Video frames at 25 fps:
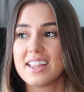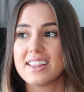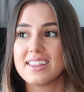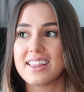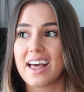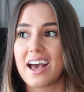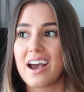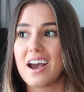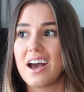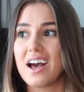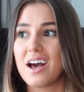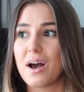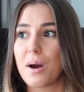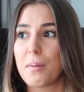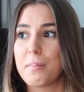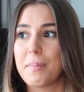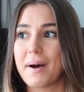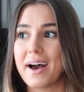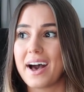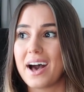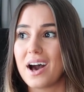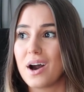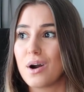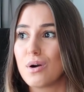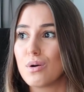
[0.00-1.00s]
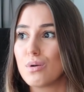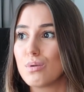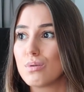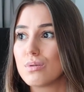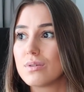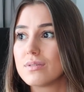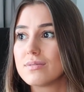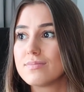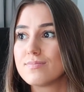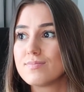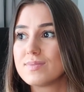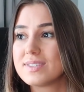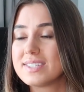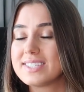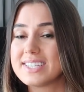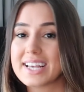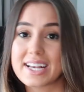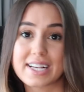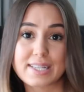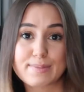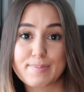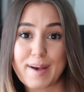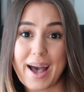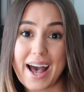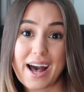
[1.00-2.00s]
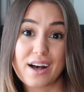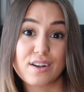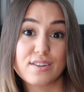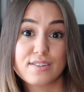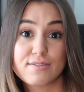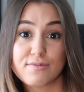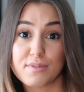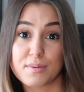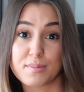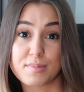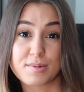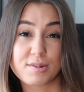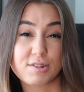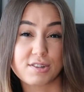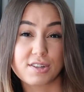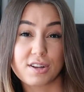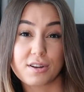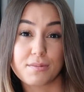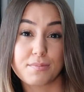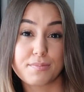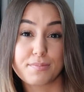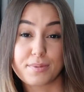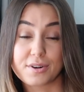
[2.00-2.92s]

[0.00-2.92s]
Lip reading: they're about £6 for a